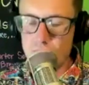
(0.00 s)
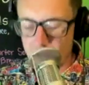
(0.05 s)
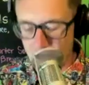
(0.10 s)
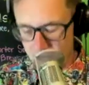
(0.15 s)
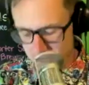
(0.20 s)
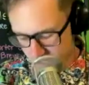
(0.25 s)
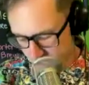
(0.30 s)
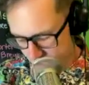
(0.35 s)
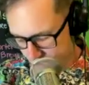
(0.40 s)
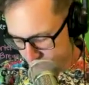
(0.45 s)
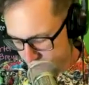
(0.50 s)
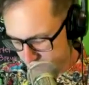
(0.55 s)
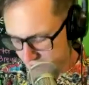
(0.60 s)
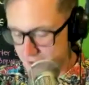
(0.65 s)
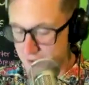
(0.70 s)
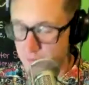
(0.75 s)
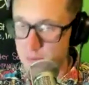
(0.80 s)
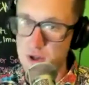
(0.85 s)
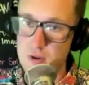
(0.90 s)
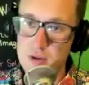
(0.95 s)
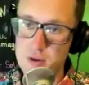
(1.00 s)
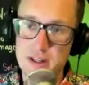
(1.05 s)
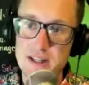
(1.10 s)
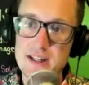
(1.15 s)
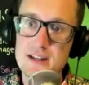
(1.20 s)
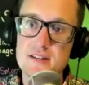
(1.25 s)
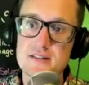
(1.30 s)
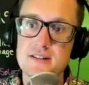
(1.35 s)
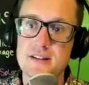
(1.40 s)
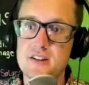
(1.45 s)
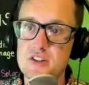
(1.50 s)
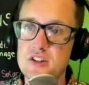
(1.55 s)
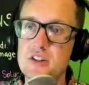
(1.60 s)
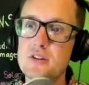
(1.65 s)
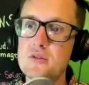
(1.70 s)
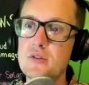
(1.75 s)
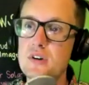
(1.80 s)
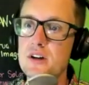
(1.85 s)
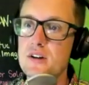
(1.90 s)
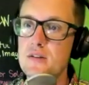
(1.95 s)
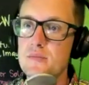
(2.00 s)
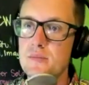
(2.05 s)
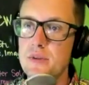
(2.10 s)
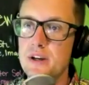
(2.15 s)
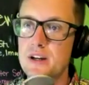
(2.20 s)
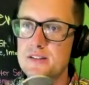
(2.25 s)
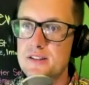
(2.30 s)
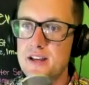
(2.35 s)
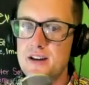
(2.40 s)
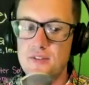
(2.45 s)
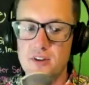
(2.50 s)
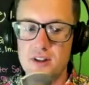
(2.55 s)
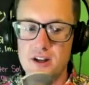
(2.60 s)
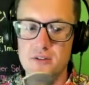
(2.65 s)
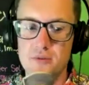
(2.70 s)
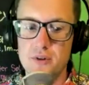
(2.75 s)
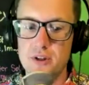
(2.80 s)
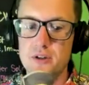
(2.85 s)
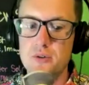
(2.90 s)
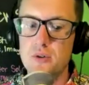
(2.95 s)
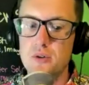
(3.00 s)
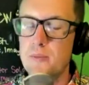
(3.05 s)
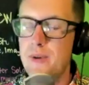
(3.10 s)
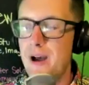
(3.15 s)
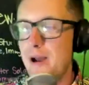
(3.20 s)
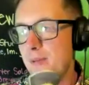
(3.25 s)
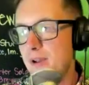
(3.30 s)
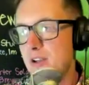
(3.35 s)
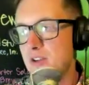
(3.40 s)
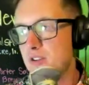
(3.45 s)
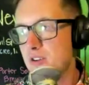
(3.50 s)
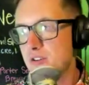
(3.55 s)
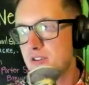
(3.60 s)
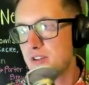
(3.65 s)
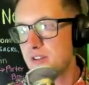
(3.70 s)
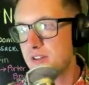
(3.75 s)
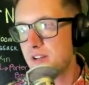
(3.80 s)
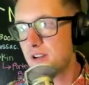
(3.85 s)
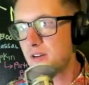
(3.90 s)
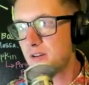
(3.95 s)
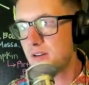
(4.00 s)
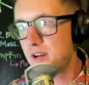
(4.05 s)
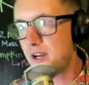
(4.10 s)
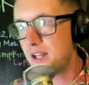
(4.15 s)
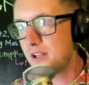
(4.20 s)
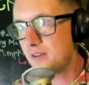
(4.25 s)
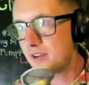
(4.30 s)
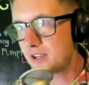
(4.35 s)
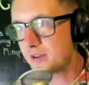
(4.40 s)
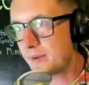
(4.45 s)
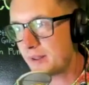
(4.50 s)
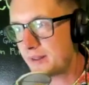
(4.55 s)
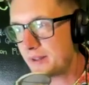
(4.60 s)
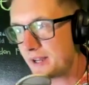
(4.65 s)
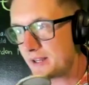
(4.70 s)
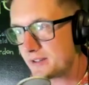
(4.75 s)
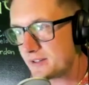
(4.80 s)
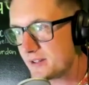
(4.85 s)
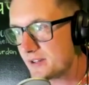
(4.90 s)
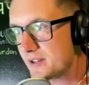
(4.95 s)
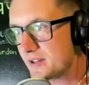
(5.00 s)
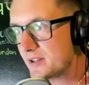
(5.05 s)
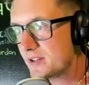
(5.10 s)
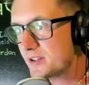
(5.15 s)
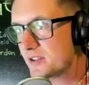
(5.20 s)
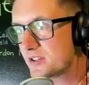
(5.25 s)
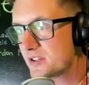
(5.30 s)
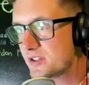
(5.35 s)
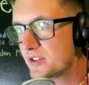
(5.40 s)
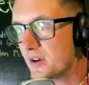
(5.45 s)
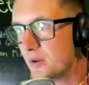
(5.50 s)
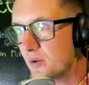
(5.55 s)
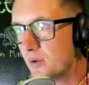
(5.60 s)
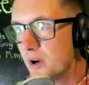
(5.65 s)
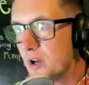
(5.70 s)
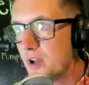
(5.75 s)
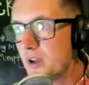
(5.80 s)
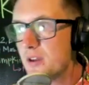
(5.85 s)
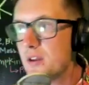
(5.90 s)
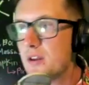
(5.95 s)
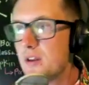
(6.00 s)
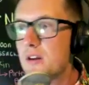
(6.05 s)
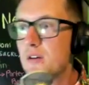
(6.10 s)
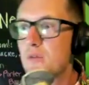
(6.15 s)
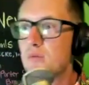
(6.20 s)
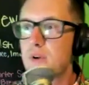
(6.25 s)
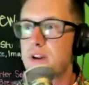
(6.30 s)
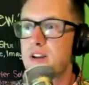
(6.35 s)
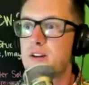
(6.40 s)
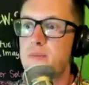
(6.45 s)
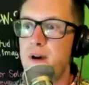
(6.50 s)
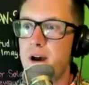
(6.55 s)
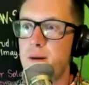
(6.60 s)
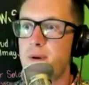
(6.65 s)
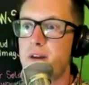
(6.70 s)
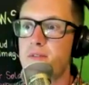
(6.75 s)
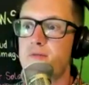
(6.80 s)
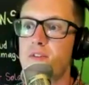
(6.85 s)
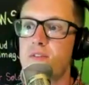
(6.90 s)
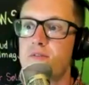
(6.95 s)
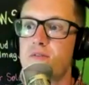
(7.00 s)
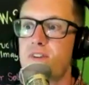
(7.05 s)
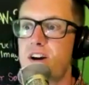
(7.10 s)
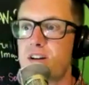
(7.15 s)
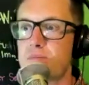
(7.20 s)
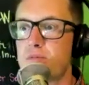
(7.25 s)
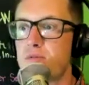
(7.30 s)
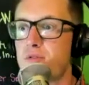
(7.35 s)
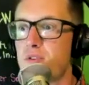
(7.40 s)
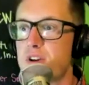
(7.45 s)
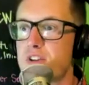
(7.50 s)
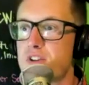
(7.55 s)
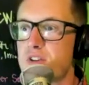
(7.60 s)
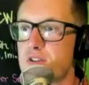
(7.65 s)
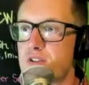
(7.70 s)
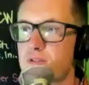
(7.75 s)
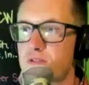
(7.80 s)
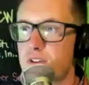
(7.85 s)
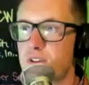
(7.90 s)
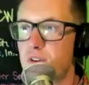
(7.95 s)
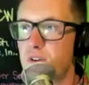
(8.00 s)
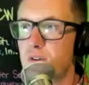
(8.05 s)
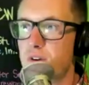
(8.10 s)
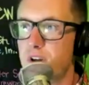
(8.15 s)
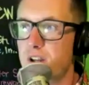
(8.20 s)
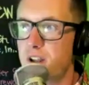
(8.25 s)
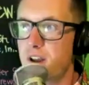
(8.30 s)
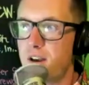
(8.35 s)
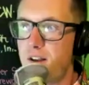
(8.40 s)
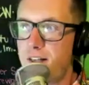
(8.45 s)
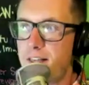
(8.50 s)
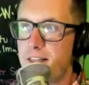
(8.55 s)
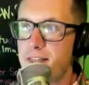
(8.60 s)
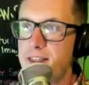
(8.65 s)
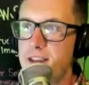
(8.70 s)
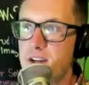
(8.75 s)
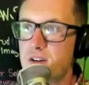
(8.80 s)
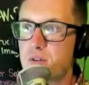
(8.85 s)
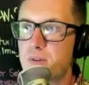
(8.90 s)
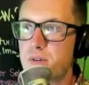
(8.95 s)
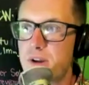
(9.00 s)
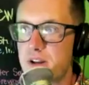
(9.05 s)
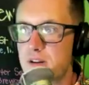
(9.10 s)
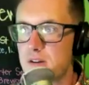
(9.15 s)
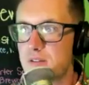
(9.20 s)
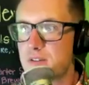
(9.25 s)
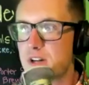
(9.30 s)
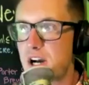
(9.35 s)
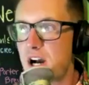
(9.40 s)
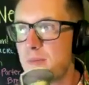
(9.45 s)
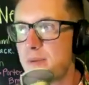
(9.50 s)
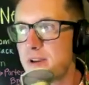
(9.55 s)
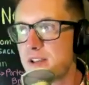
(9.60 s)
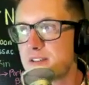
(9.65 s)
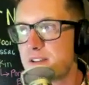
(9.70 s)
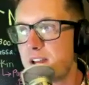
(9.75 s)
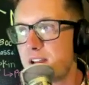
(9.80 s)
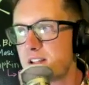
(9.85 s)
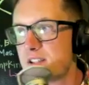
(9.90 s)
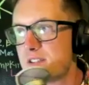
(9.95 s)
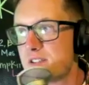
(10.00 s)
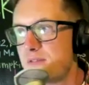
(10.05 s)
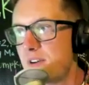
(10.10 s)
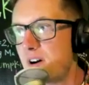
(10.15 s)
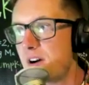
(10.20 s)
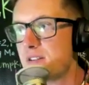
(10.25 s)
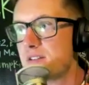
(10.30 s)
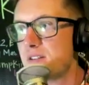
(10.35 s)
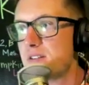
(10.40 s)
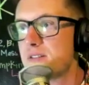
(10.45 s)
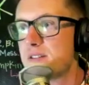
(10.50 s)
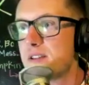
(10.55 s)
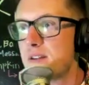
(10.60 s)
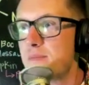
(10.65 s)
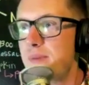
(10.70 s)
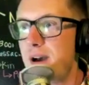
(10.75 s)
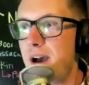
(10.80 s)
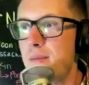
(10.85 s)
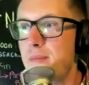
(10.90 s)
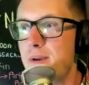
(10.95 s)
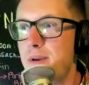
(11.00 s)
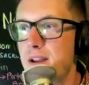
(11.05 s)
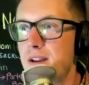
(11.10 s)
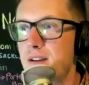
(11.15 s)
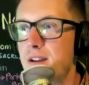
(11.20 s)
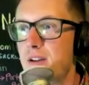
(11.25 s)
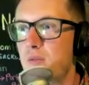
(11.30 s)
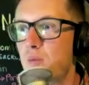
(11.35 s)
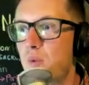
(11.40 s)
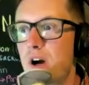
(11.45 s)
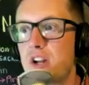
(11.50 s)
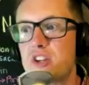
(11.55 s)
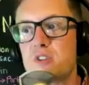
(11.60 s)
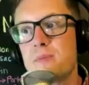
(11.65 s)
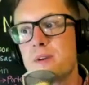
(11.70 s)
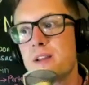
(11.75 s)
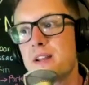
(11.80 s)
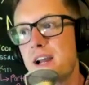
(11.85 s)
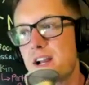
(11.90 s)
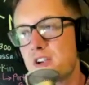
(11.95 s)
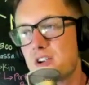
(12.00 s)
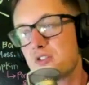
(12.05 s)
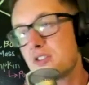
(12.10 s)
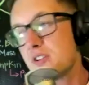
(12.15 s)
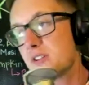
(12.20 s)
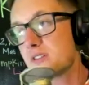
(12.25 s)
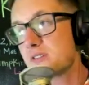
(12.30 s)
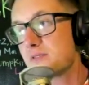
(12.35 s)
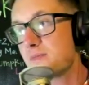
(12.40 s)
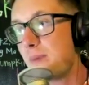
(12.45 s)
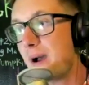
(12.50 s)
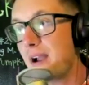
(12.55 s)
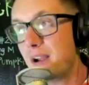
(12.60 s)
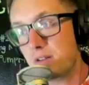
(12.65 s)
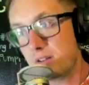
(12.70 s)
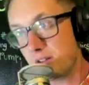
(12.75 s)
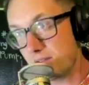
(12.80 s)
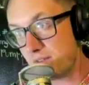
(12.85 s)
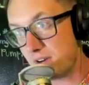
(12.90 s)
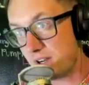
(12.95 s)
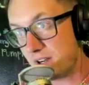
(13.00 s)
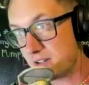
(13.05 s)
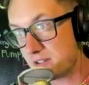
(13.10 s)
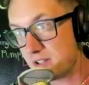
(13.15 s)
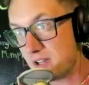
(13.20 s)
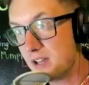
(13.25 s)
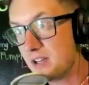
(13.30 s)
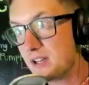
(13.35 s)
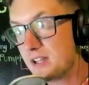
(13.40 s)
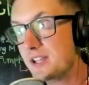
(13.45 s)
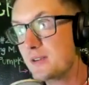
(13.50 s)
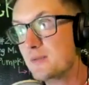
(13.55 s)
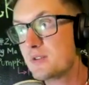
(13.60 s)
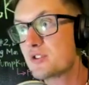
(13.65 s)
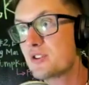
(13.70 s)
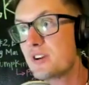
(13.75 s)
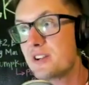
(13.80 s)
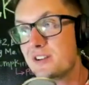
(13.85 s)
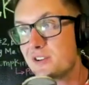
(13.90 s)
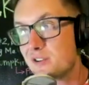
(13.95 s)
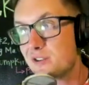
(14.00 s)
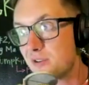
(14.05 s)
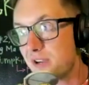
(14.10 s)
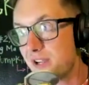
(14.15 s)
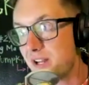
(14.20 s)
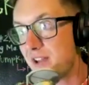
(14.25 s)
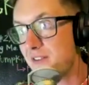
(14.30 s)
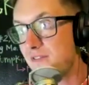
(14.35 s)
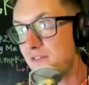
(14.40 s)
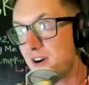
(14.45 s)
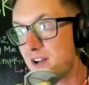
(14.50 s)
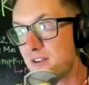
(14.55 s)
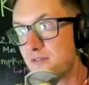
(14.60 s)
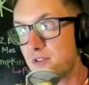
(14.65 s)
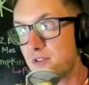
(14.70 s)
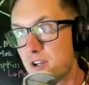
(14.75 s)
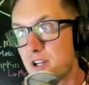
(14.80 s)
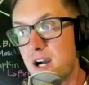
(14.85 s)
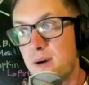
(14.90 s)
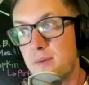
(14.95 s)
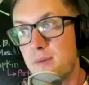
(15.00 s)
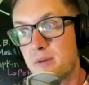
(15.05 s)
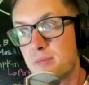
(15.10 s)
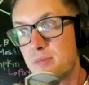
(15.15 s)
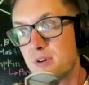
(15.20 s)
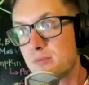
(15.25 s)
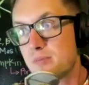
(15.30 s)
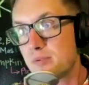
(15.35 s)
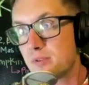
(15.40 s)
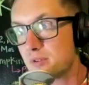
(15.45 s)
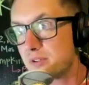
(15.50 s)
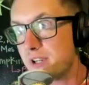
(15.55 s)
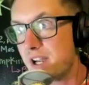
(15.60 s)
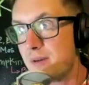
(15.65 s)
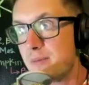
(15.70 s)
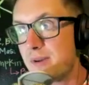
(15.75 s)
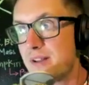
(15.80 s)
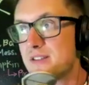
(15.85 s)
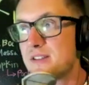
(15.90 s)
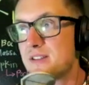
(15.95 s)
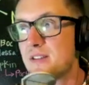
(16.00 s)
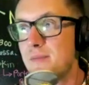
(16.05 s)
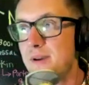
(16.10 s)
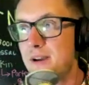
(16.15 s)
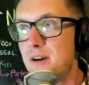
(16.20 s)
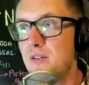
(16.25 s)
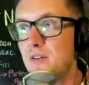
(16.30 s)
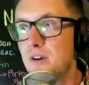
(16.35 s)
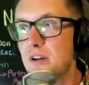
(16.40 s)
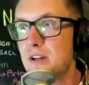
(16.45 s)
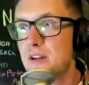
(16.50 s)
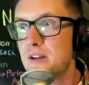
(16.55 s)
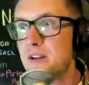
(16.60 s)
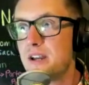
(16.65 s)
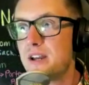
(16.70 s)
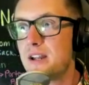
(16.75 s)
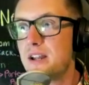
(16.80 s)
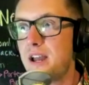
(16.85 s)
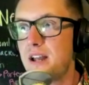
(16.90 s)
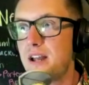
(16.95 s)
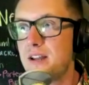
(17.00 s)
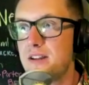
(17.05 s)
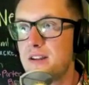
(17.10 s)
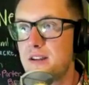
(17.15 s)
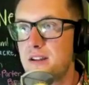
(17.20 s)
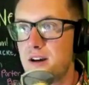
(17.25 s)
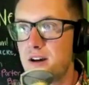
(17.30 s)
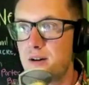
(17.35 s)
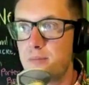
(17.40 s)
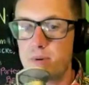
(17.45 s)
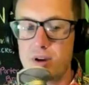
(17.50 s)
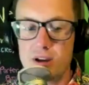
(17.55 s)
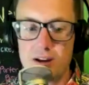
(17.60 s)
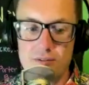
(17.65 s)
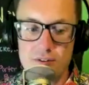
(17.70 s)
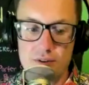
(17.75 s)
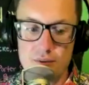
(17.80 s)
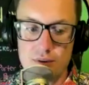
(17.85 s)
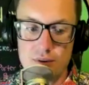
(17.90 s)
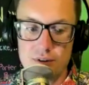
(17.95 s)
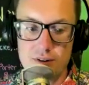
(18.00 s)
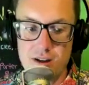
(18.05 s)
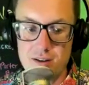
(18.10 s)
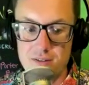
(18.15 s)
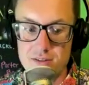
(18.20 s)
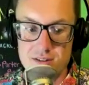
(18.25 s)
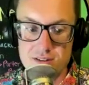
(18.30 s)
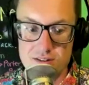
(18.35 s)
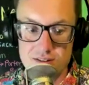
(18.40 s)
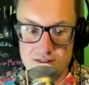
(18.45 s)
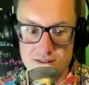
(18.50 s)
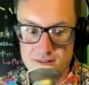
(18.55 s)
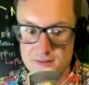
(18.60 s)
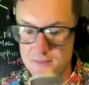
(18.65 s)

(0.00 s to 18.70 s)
and let them know the geek sent you, because they have a lot of really cool Batman shirts on there. Highly recommend that. So, random Batman fun fact before I turn over to Lauren. The creator of Comic Sans font said Batman and Watchmen actually inspired the font. He was trying to create a font comic book program, and somehow it ended up everywhere else.